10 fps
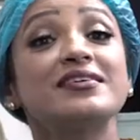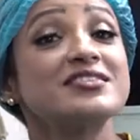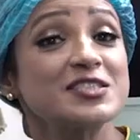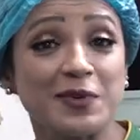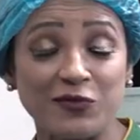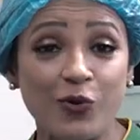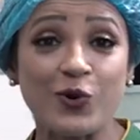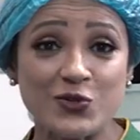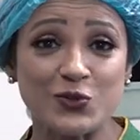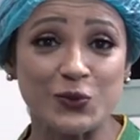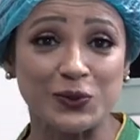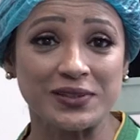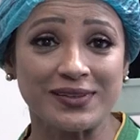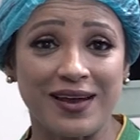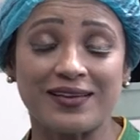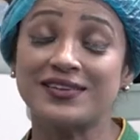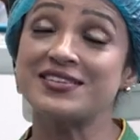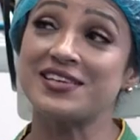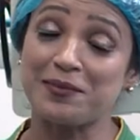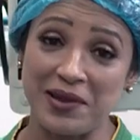This is my war zone and
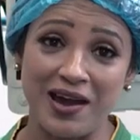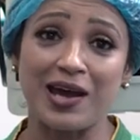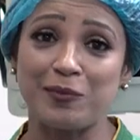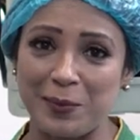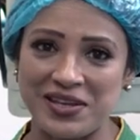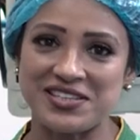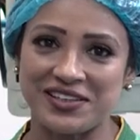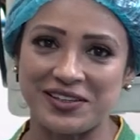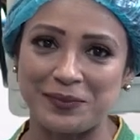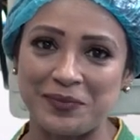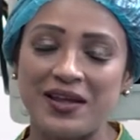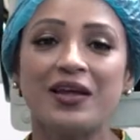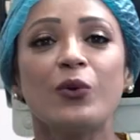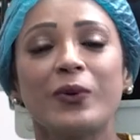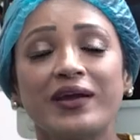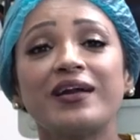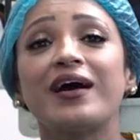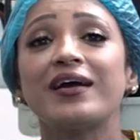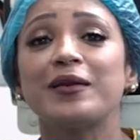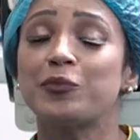these are my armamentarium, where
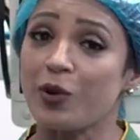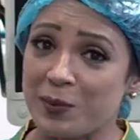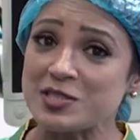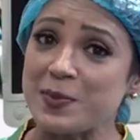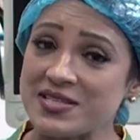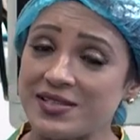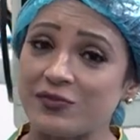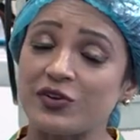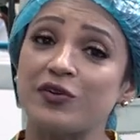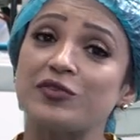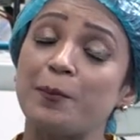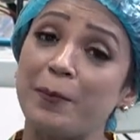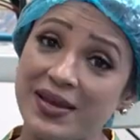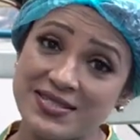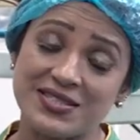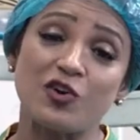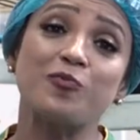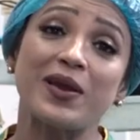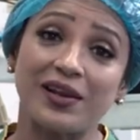I promise myself to give the best of my